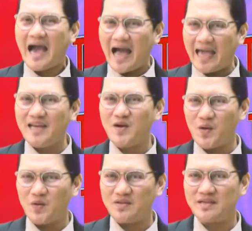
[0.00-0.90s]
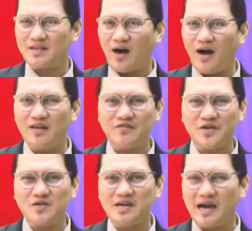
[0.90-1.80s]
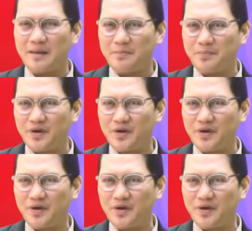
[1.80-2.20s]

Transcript: I know that all of you got a